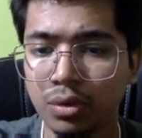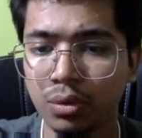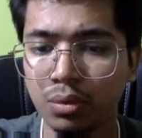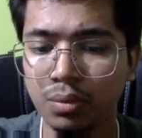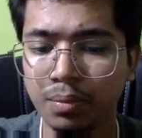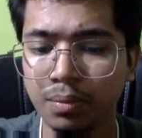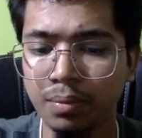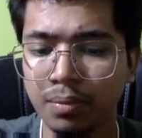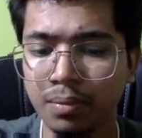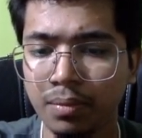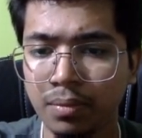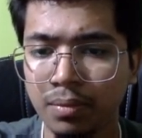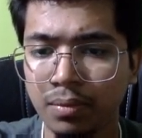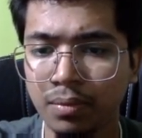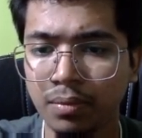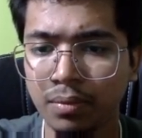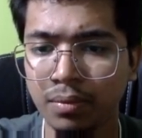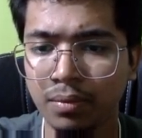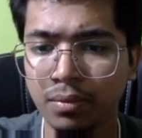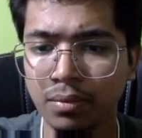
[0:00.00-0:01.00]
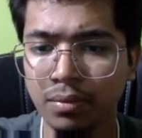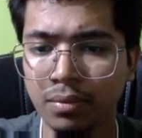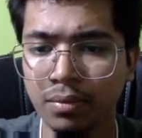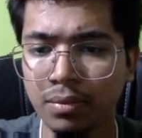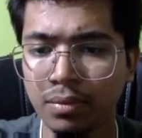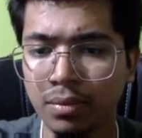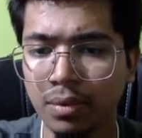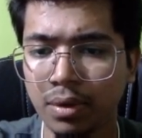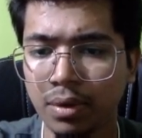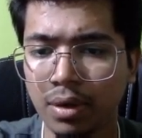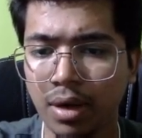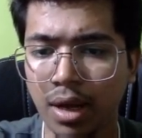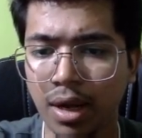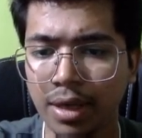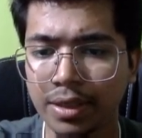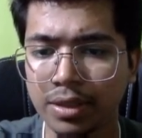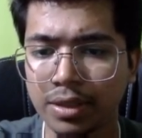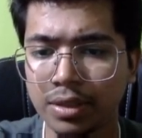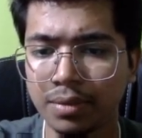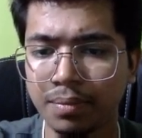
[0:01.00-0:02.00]
to
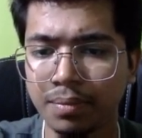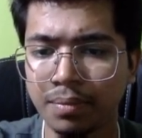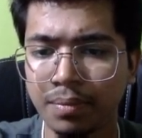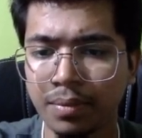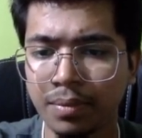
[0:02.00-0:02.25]
right.